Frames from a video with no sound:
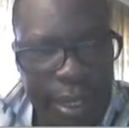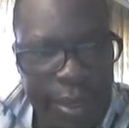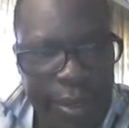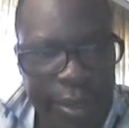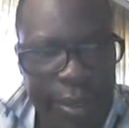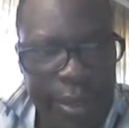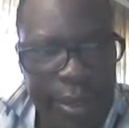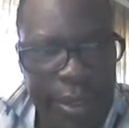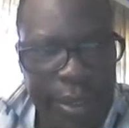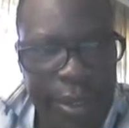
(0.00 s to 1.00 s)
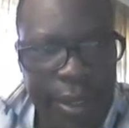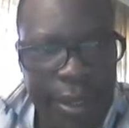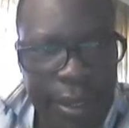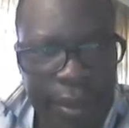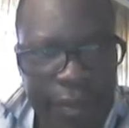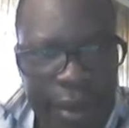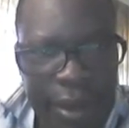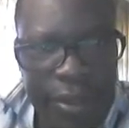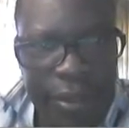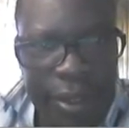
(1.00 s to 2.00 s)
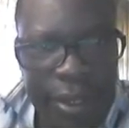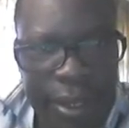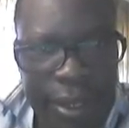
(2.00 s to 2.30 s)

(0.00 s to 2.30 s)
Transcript: that the function